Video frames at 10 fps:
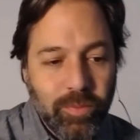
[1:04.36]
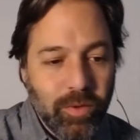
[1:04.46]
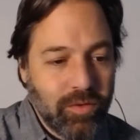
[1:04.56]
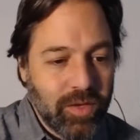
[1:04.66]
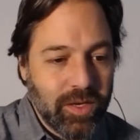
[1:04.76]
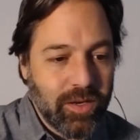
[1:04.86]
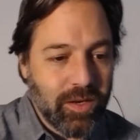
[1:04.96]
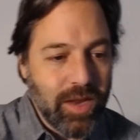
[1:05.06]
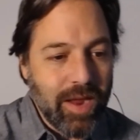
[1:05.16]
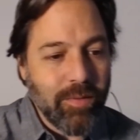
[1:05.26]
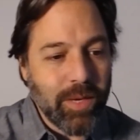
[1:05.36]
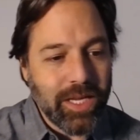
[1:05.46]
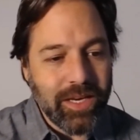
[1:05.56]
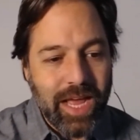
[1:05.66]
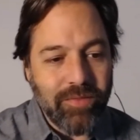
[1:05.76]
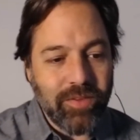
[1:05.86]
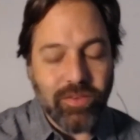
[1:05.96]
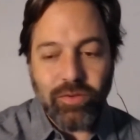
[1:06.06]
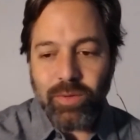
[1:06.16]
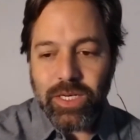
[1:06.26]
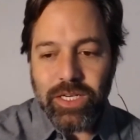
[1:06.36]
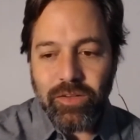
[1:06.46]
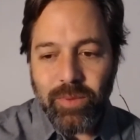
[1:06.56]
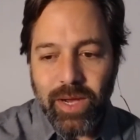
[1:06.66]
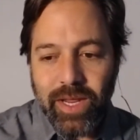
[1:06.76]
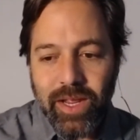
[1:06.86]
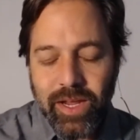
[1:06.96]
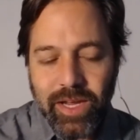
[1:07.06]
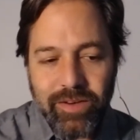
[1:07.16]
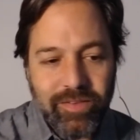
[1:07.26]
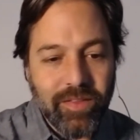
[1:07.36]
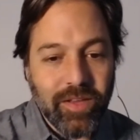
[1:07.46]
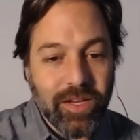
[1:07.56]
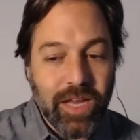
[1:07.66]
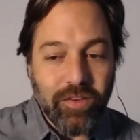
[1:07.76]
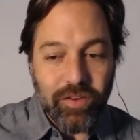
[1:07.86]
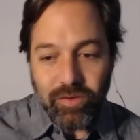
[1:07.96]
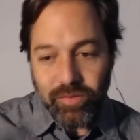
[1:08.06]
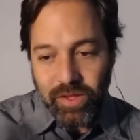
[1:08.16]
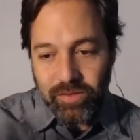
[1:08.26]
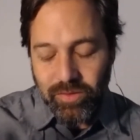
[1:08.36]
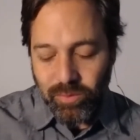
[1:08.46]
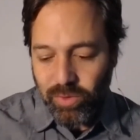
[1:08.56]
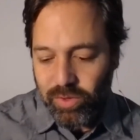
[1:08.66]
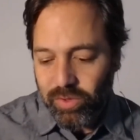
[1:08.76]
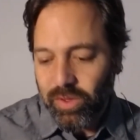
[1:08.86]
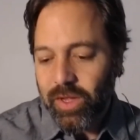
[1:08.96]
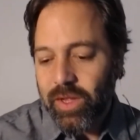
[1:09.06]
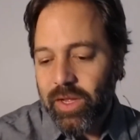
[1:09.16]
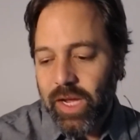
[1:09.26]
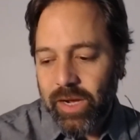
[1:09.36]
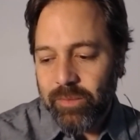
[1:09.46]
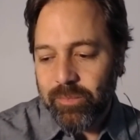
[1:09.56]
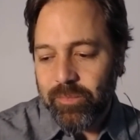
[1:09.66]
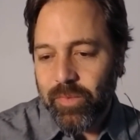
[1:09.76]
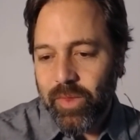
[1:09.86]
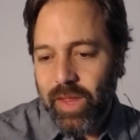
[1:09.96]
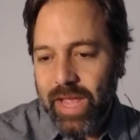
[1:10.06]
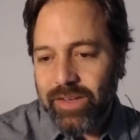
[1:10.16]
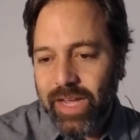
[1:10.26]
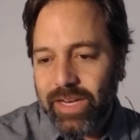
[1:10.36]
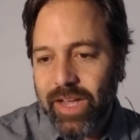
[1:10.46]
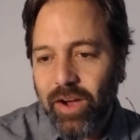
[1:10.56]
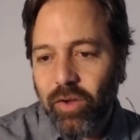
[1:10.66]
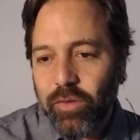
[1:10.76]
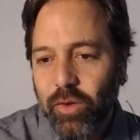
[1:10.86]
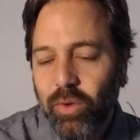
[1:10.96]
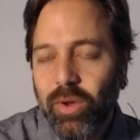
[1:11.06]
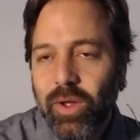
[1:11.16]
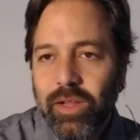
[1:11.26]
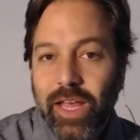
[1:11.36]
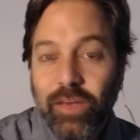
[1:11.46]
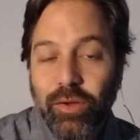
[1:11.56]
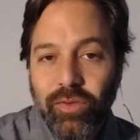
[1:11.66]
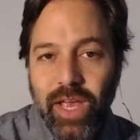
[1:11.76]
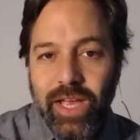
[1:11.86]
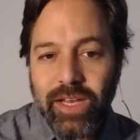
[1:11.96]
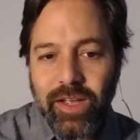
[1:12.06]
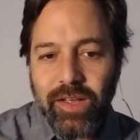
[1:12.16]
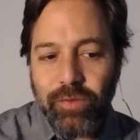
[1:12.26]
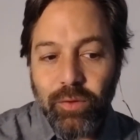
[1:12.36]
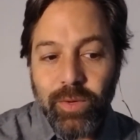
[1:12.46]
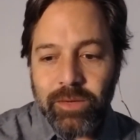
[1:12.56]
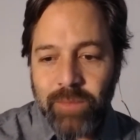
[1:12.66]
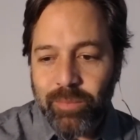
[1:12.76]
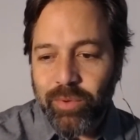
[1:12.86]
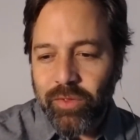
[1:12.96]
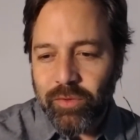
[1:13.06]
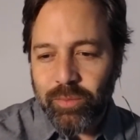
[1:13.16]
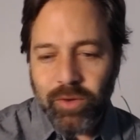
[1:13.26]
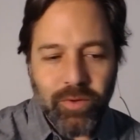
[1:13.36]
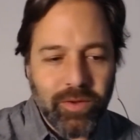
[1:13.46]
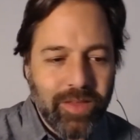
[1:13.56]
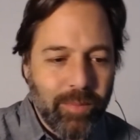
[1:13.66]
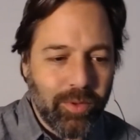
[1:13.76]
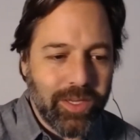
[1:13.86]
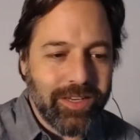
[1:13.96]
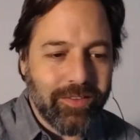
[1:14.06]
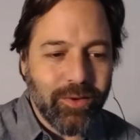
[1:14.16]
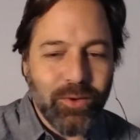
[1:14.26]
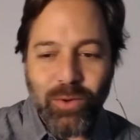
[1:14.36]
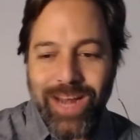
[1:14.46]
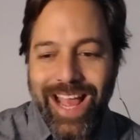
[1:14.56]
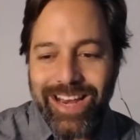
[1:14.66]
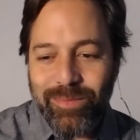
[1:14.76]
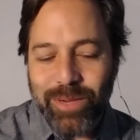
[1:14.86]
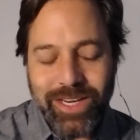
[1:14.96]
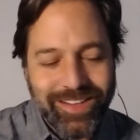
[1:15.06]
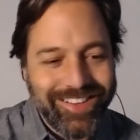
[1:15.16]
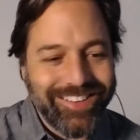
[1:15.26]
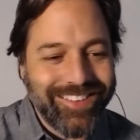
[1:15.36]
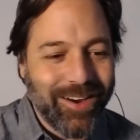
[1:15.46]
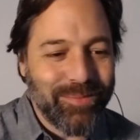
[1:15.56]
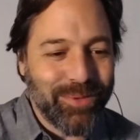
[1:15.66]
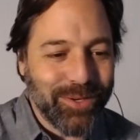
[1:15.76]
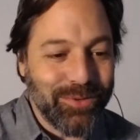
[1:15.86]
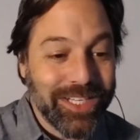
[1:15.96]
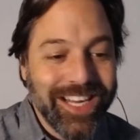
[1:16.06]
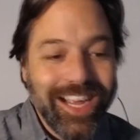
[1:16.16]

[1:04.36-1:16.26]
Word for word: person, everybody can have these intuitions by kind of seeing the connection of things in the world. Um, and I also, like you said, if you read my brother's book, for example, he doesn't quote anybody in the entire book, which